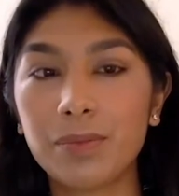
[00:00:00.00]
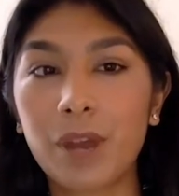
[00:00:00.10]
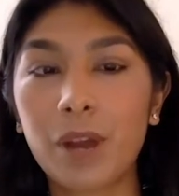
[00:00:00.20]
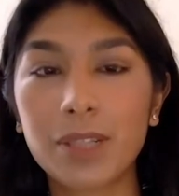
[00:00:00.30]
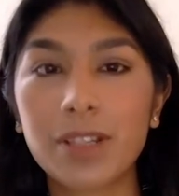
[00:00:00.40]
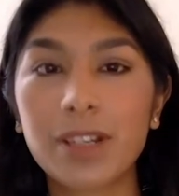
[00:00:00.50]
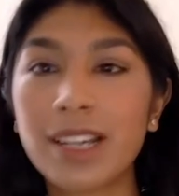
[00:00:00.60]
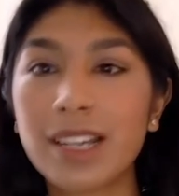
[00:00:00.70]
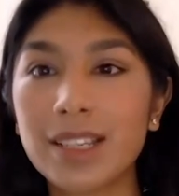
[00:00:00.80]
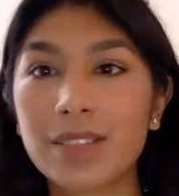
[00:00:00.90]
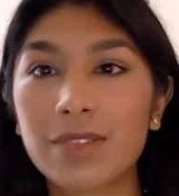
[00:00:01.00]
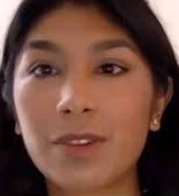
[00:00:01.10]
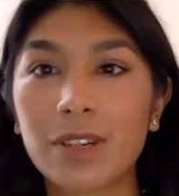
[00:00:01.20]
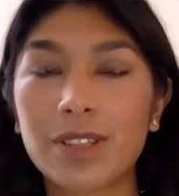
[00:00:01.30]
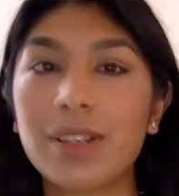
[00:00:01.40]
opportunities
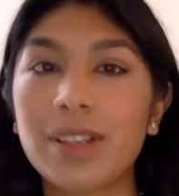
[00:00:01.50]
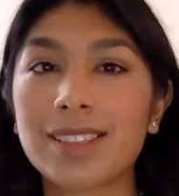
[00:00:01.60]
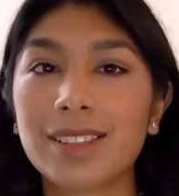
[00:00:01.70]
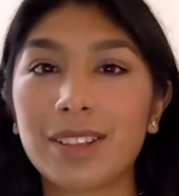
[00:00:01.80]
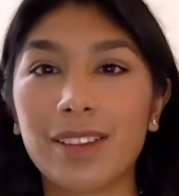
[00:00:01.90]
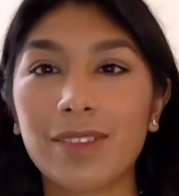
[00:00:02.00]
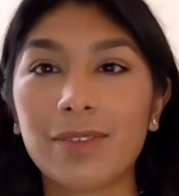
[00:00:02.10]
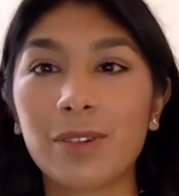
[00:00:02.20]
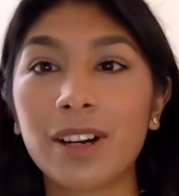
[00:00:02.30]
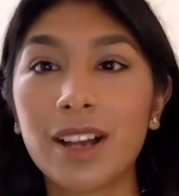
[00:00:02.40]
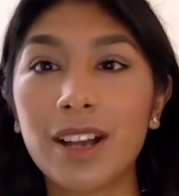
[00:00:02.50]
for students looking for